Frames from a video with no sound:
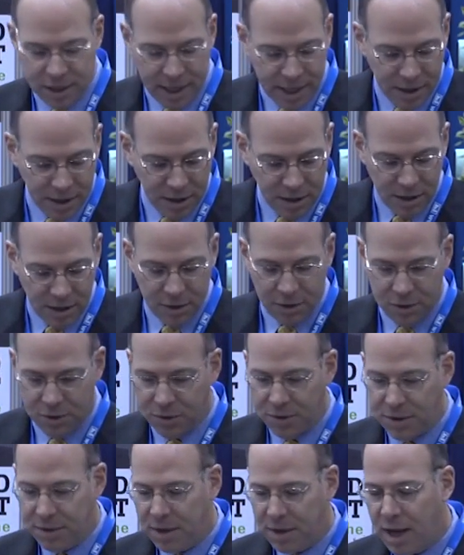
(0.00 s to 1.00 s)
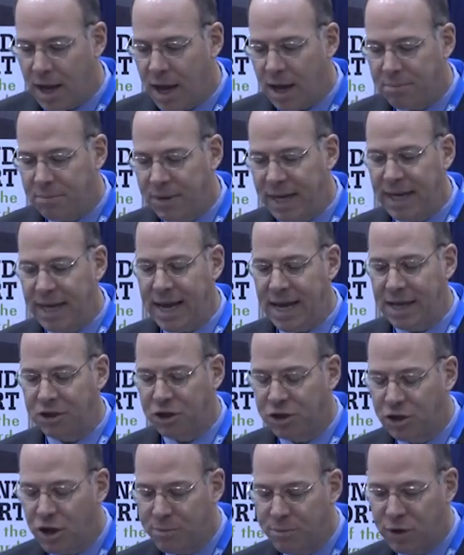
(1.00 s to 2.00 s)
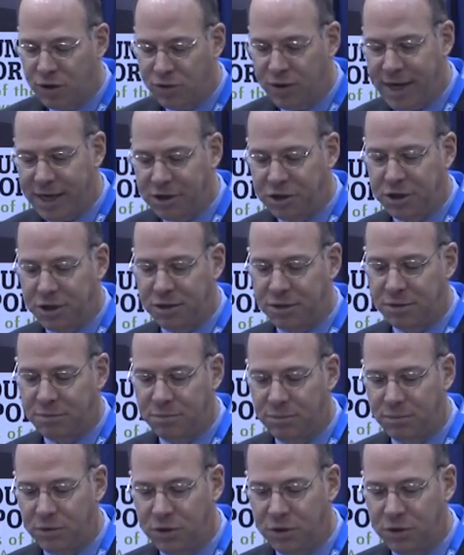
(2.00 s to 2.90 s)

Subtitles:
can include mediation, arbitration,